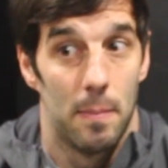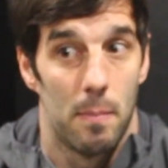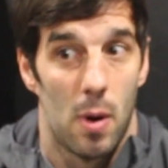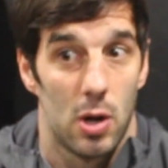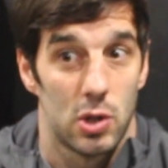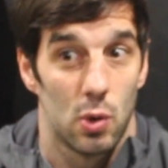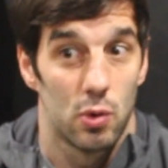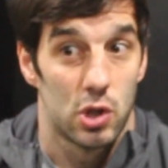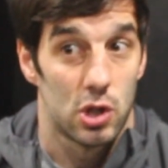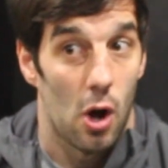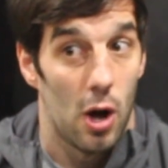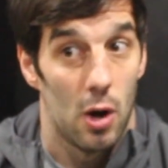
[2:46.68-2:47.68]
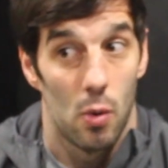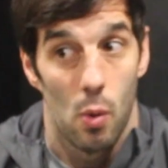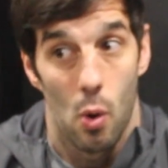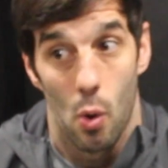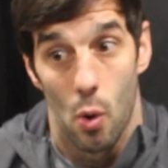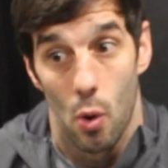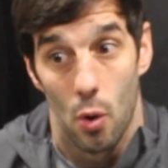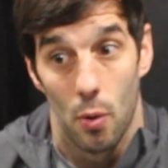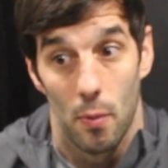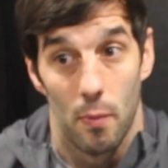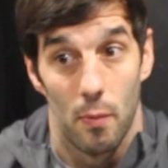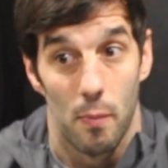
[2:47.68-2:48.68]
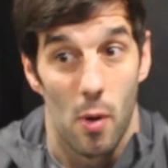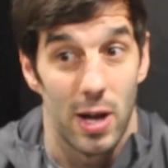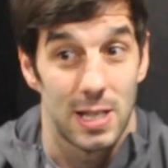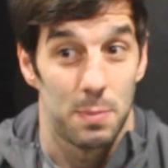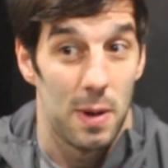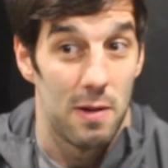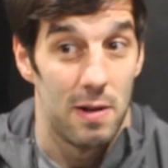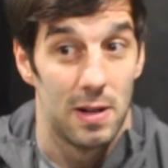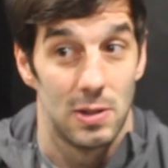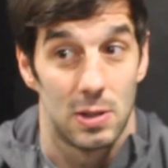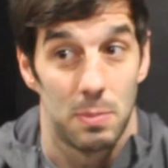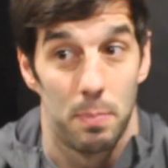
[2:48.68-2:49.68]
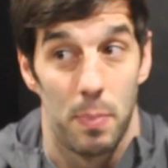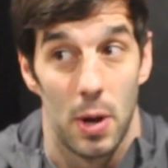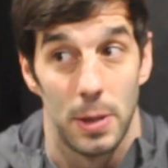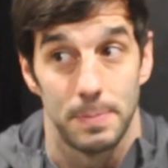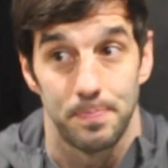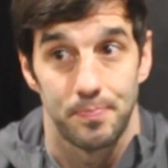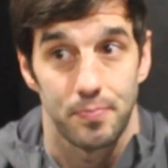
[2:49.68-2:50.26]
my sort of style or my experience, but